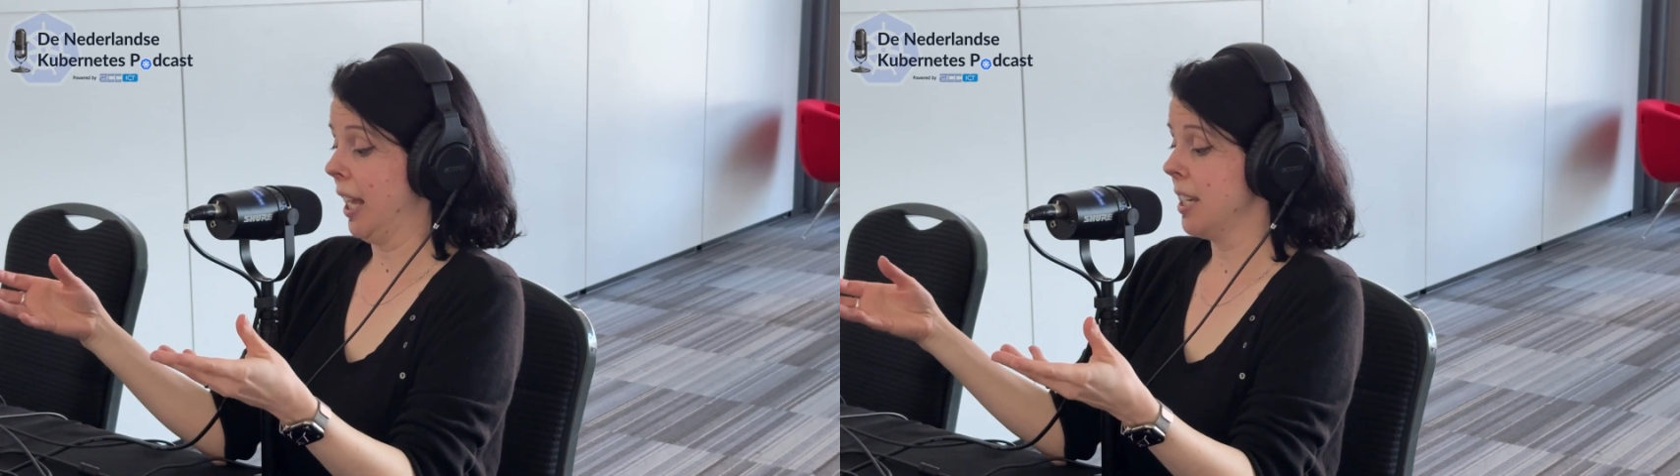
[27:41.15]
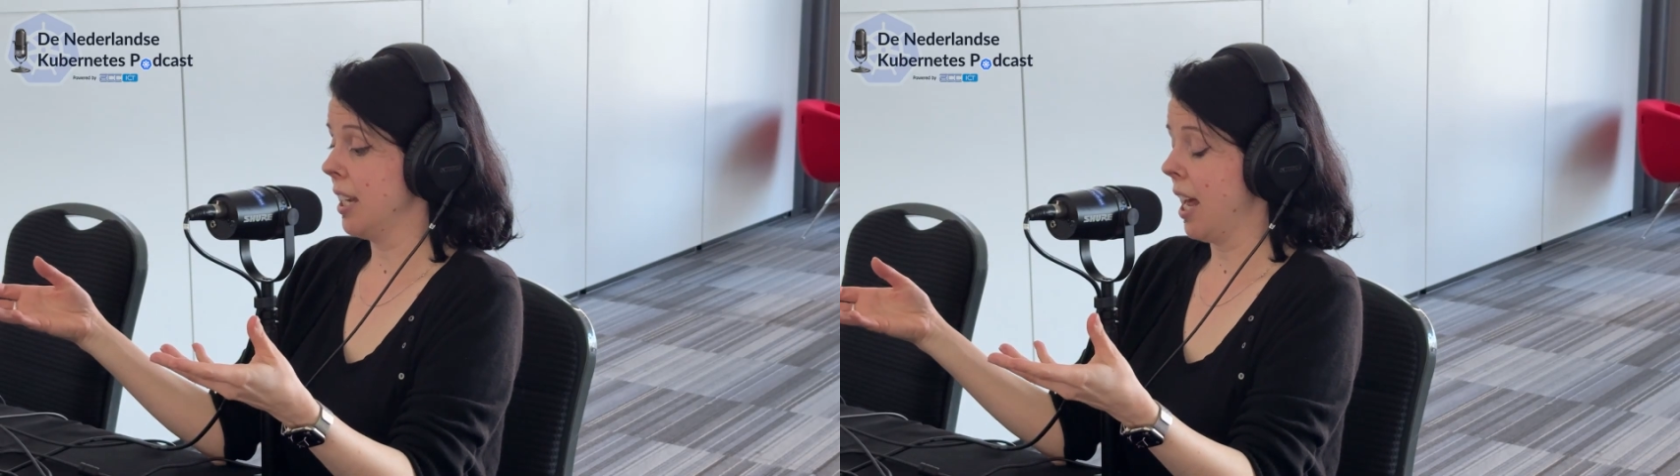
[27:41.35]

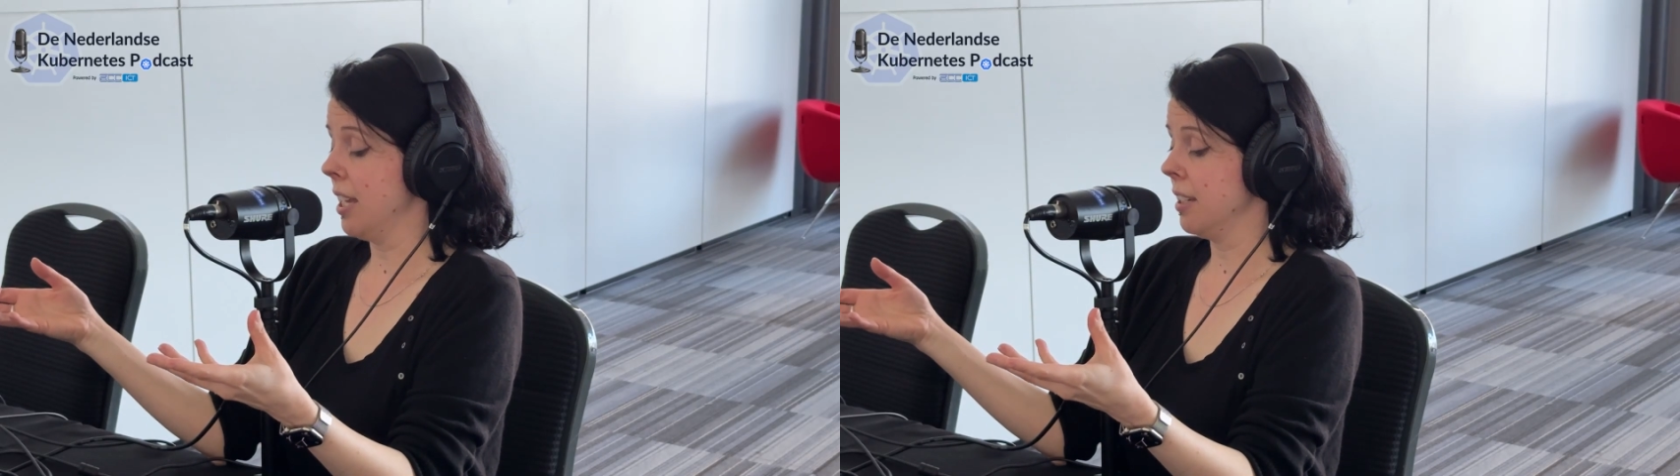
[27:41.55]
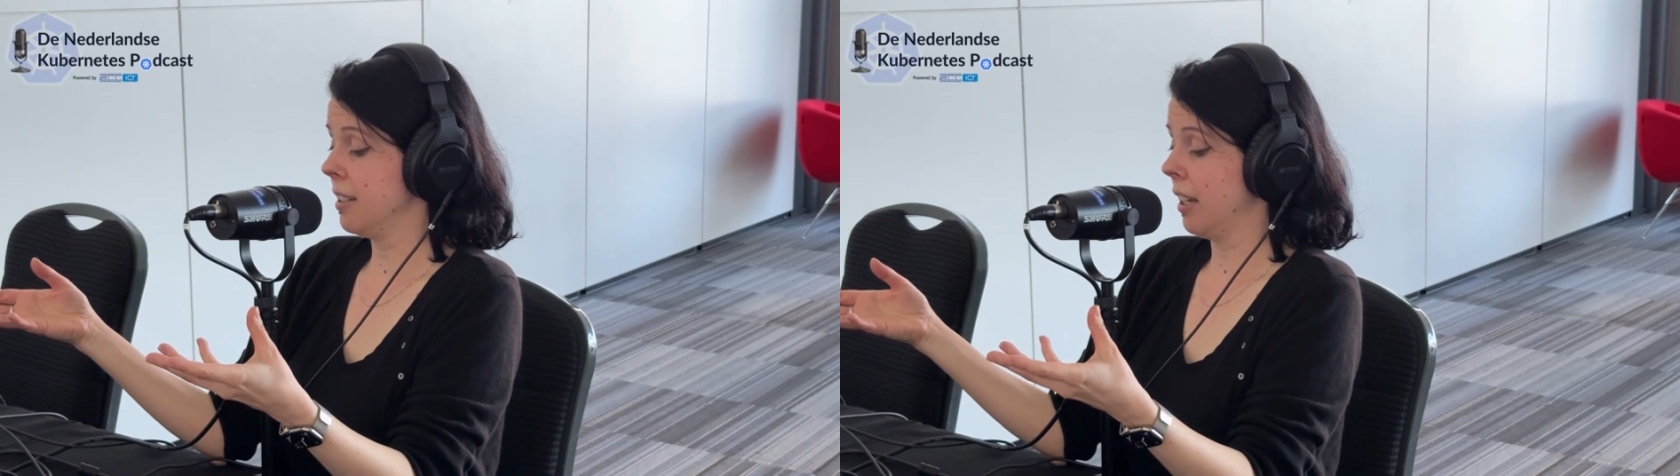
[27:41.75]
And
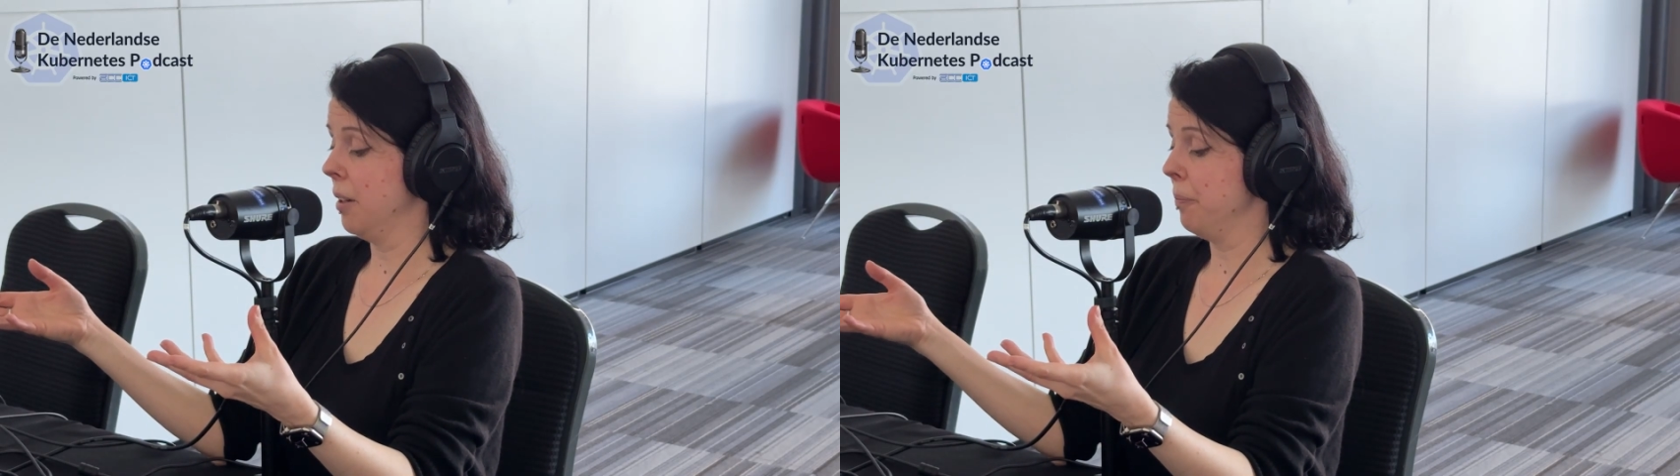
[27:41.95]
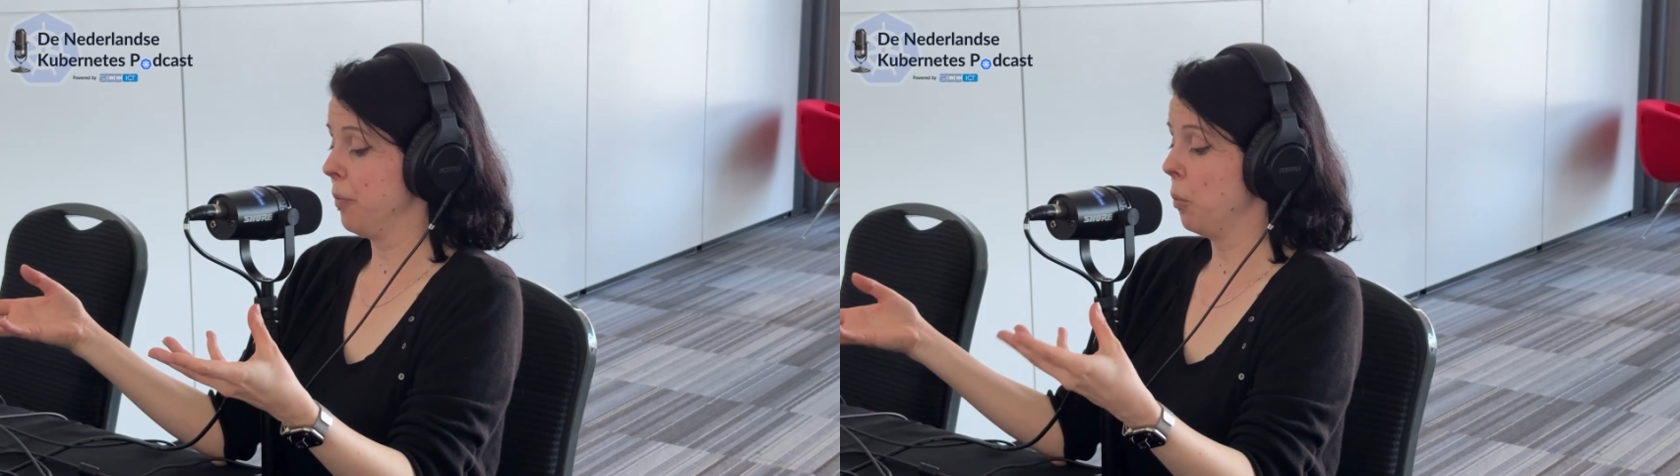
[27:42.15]

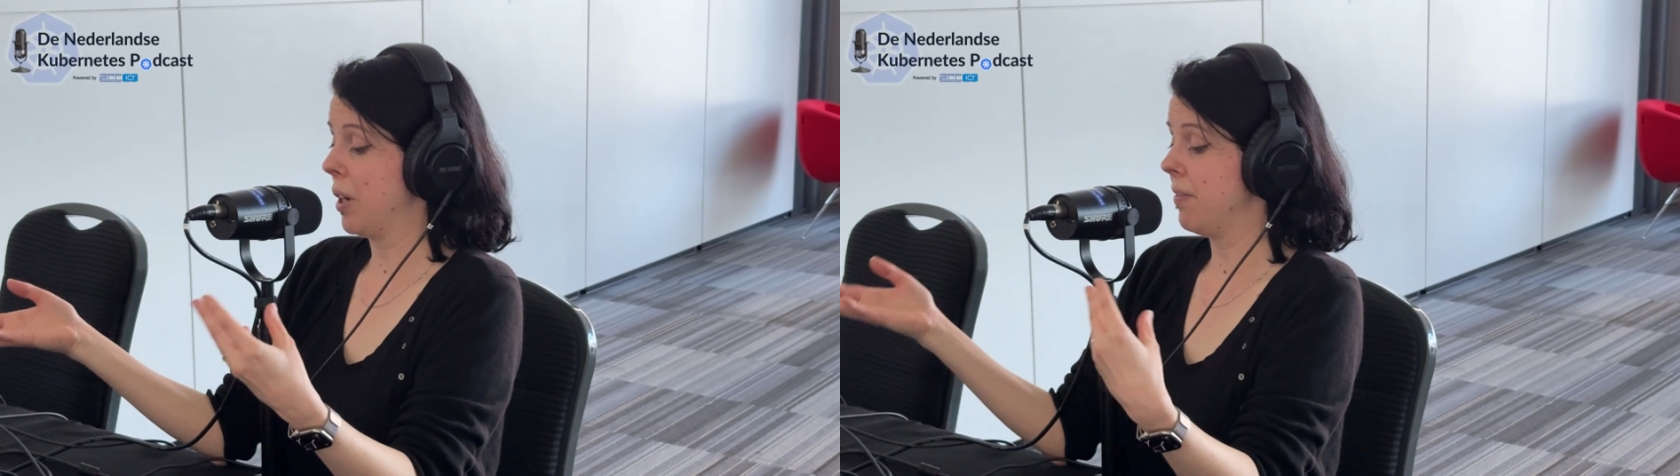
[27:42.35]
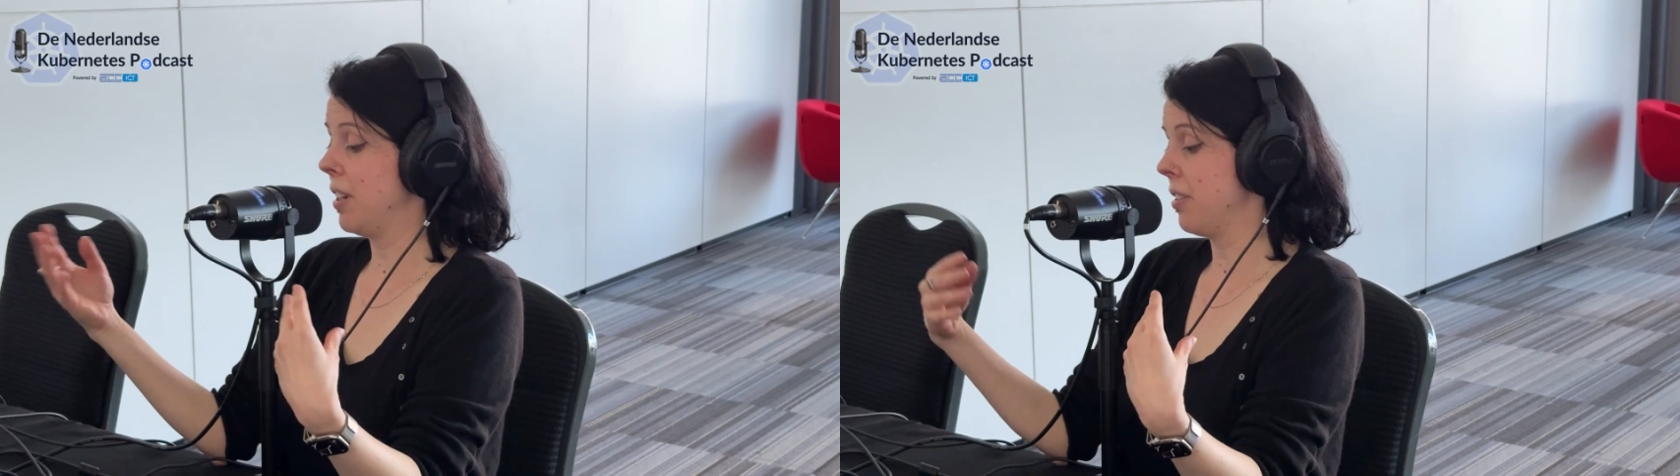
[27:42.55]
one
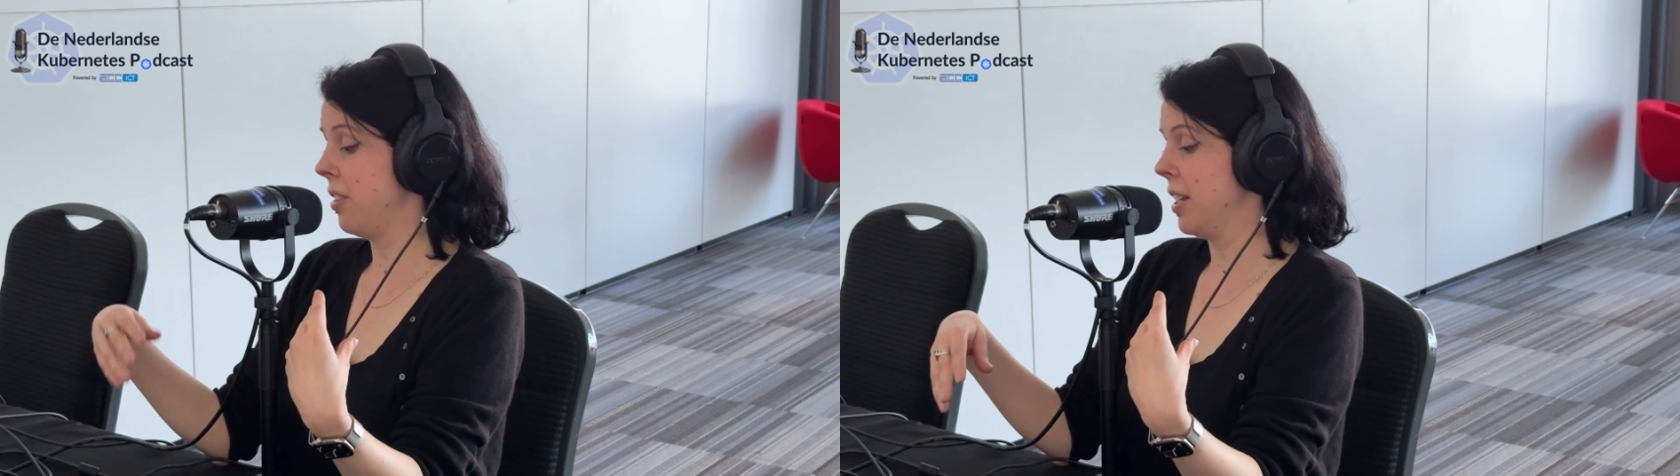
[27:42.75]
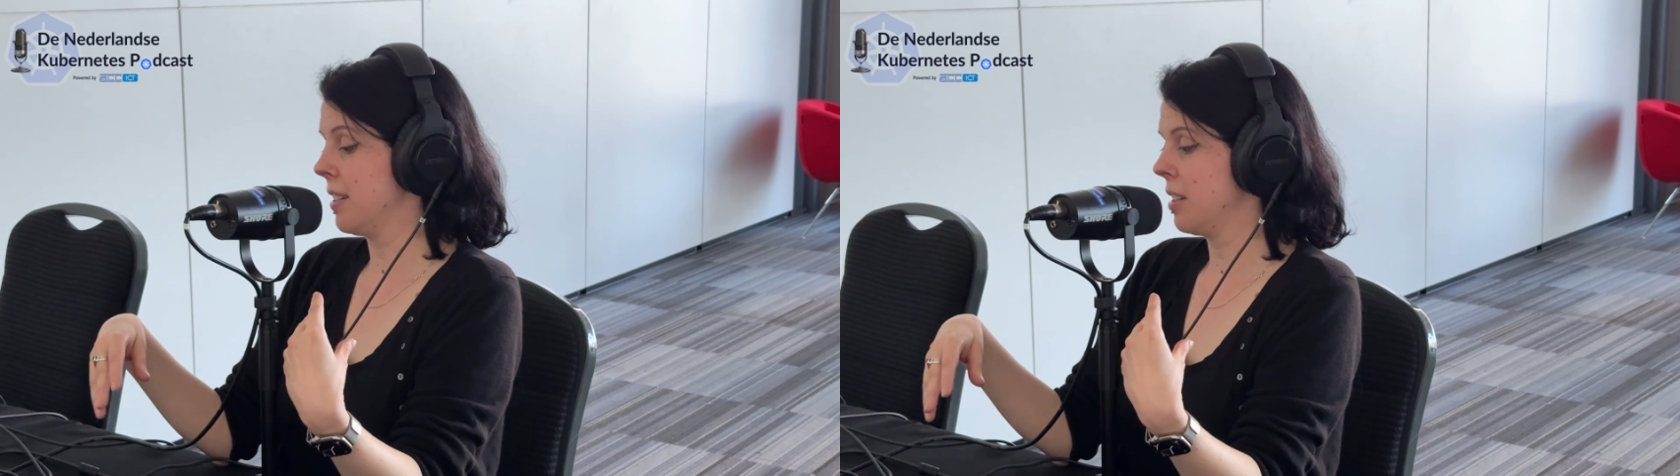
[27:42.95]
of the other things